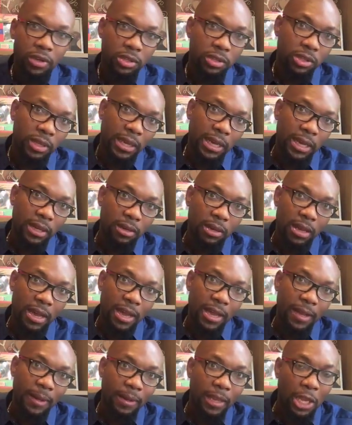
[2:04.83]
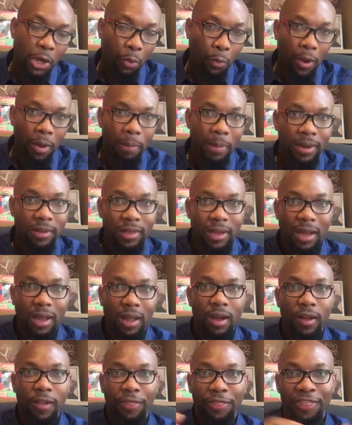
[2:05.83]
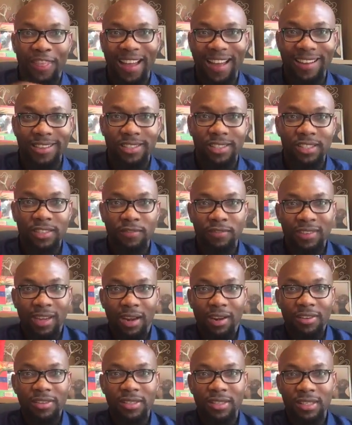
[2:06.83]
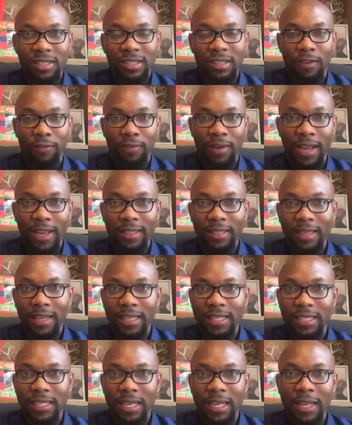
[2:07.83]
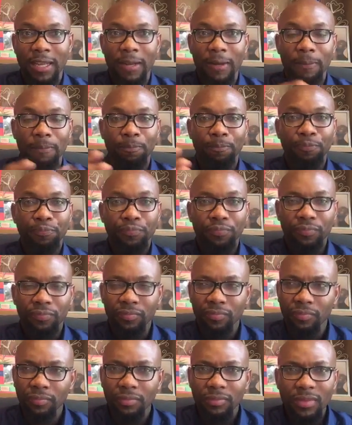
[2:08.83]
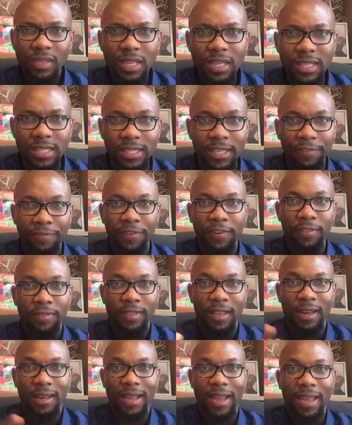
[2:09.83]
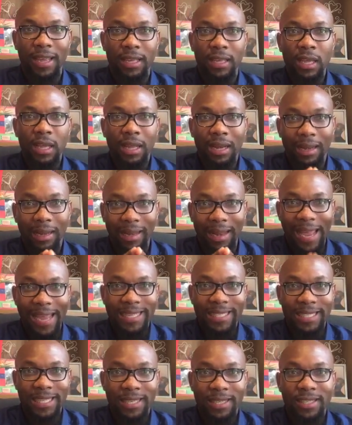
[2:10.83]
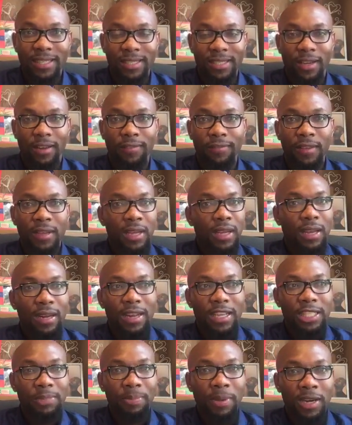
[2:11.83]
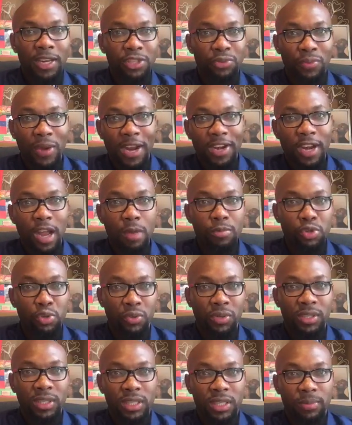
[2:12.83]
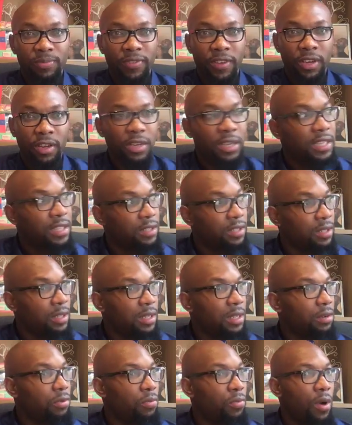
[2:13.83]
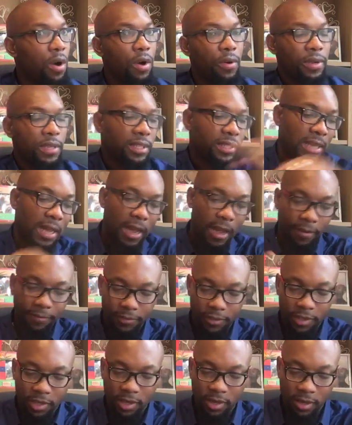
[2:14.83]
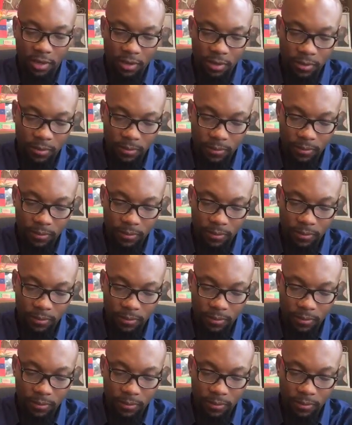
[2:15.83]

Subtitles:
to get like equipment that cost thousands of dollars and stuff like that, and different thing like lighting and stuff. Let's be honest, right now I'm shooting this video, it's after